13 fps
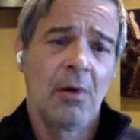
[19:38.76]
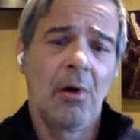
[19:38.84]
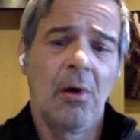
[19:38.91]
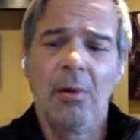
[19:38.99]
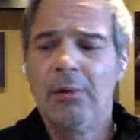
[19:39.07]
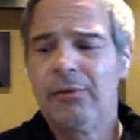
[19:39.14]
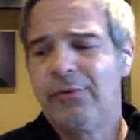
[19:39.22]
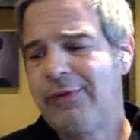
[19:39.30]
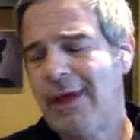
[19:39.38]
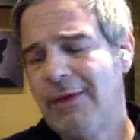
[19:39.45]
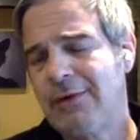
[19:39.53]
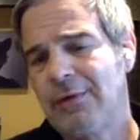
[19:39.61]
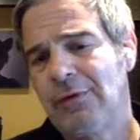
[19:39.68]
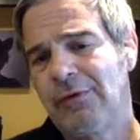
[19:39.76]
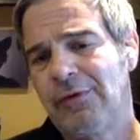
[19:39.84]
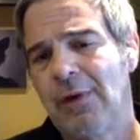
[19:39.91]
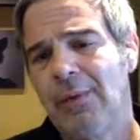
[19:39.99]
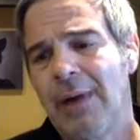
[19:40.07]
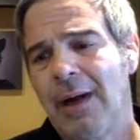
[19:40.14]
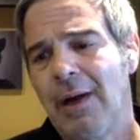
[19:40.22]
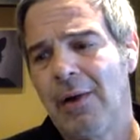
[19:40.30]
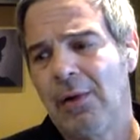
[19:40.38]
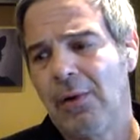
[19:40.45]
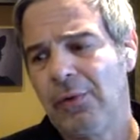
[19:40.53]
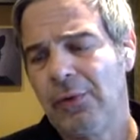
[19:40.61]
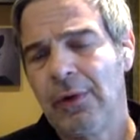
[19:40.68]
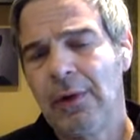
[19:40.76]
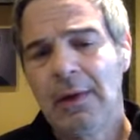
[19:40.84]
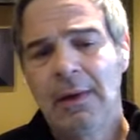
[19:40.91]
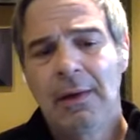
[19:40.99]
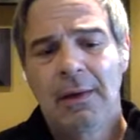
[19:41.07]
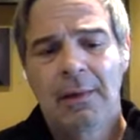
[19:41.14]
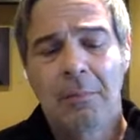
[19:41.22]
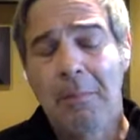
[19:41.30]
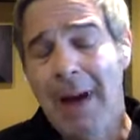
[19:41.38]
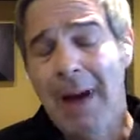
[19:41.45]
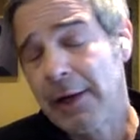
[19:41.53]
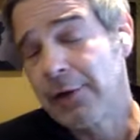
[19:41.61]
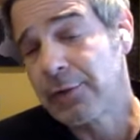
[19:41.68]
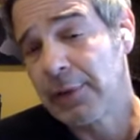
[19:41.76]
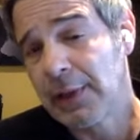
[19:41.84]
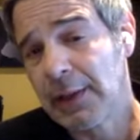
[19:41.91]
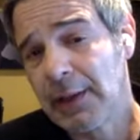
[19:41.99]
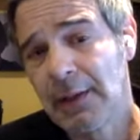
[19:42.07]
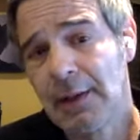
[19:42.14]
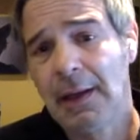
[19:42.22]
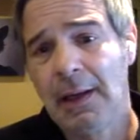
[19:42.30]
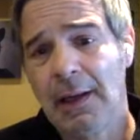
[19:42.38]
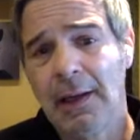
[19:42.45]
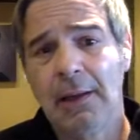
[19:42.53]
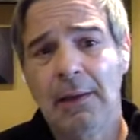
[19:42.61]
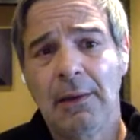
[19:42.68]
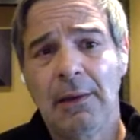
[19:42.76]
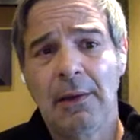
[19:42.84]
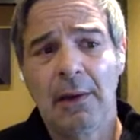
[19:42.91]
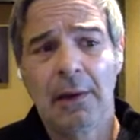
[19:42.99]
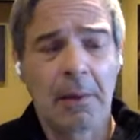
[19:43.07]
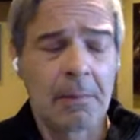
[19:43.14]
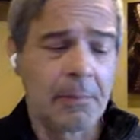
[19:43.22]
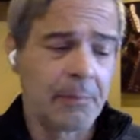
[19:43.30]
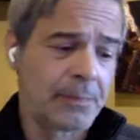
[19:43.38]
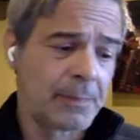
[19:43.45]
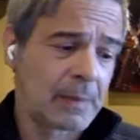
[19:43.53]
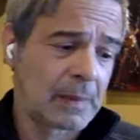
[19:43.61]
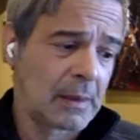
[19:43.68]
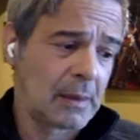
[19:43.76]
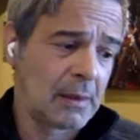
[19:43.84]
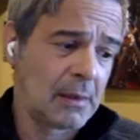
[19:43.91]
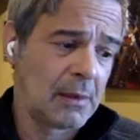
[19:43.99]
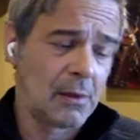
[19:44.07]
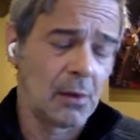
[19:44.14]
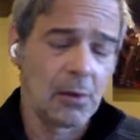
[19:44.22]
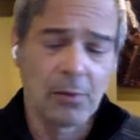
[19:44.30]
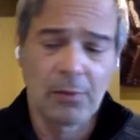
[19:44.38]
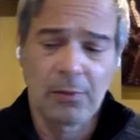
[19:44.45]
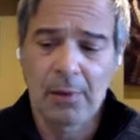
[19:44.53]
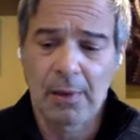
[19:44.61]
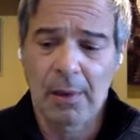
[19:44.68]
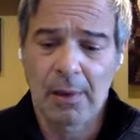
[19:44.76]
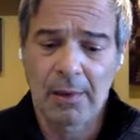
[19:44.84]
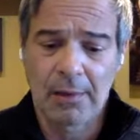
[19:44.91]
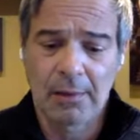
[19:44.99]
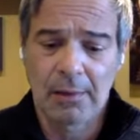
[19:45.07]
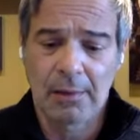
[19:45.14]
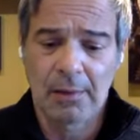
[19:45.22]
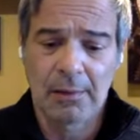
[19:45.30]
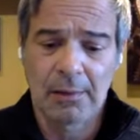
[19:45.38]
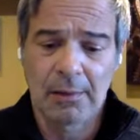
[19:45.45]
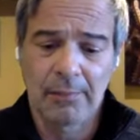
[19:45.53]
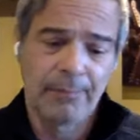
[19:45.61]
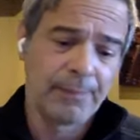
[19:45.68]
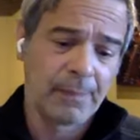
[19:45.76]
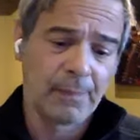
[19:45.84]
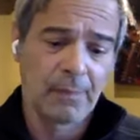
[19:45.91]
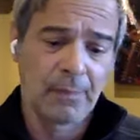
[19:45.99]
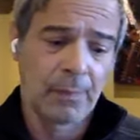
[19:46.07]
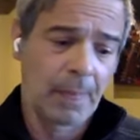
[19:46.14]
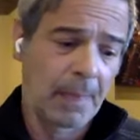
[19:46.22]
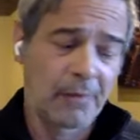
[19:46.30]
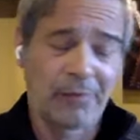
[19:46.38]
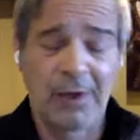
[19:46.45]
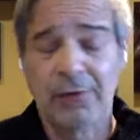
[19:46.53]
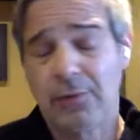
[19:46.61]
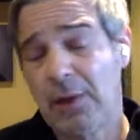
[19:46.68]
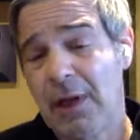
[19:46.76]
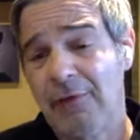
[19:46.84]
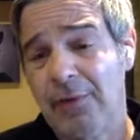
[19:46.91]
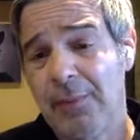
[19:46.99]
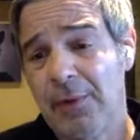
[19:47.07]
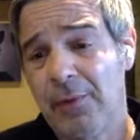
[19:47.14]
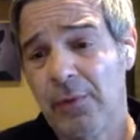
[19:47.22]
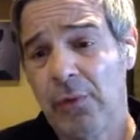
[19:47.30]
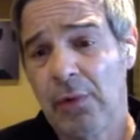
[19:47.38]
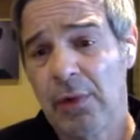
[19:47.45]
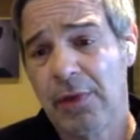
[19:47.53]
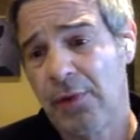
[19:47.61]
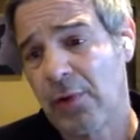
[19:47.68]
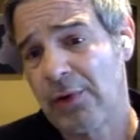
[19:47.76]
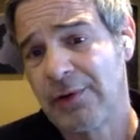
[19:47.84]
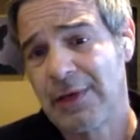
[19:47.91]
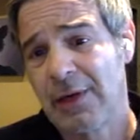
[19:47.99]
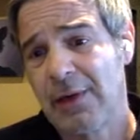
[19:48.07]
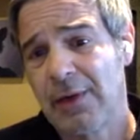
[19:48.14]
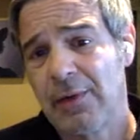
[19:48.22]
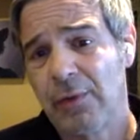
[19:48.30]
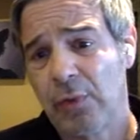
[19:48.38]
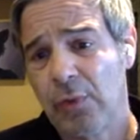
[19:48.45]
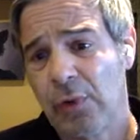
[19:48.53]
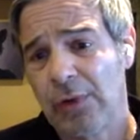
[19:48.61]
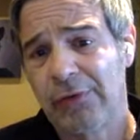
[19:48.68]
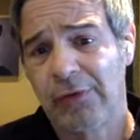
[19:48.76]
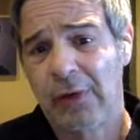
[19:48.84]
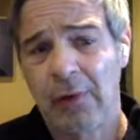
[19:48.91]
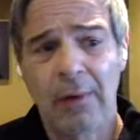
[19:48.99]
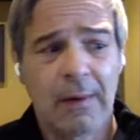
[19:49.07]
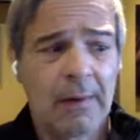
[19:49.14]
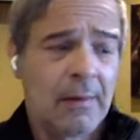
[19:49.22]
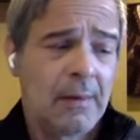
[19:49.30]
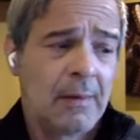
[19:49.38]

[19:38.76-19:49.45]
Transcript: all centers around monitoring and um, you know uh, central government rule authoritarian rule so